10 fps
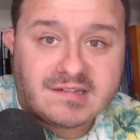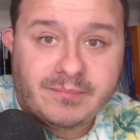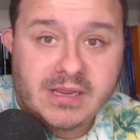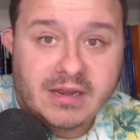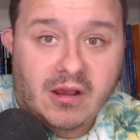
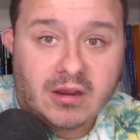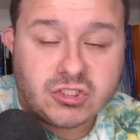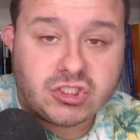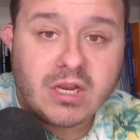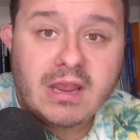
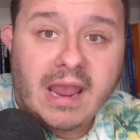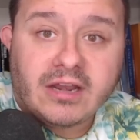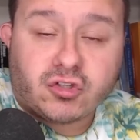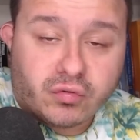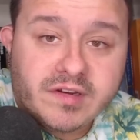espionage
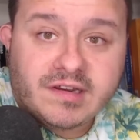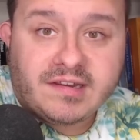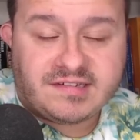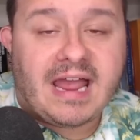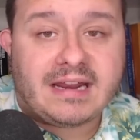and
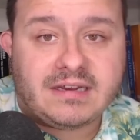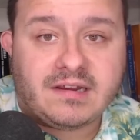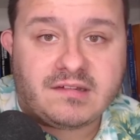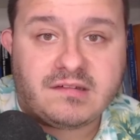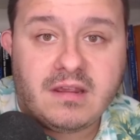treasonous
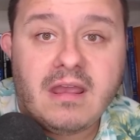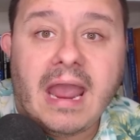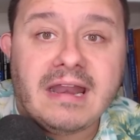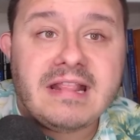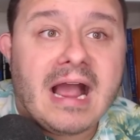tactics.
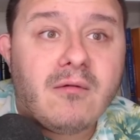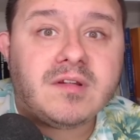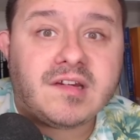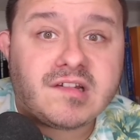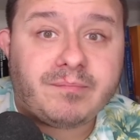And that
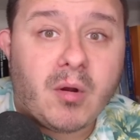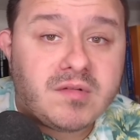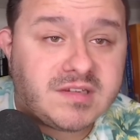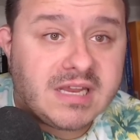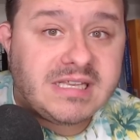was
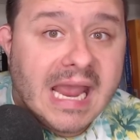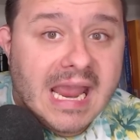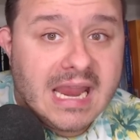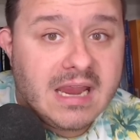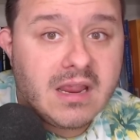exposed
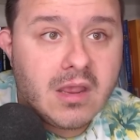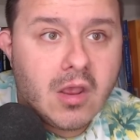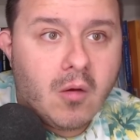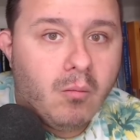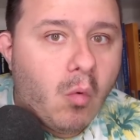today
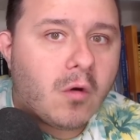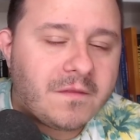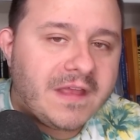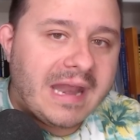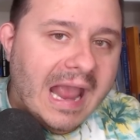
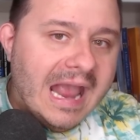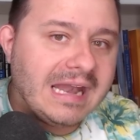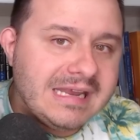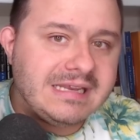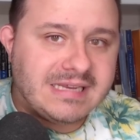more than
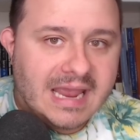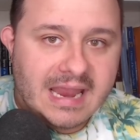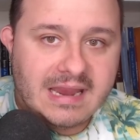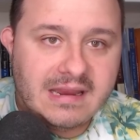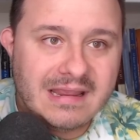any
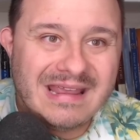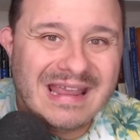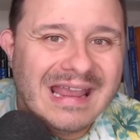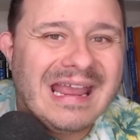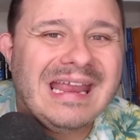day
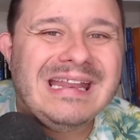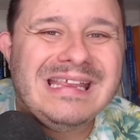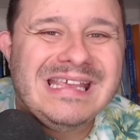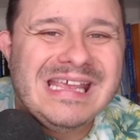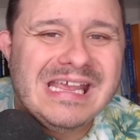
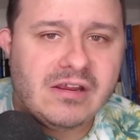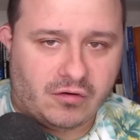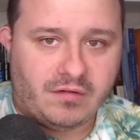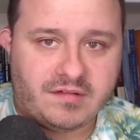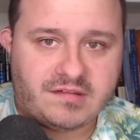in
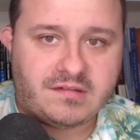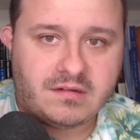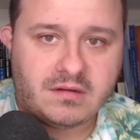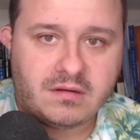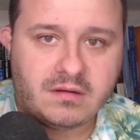years.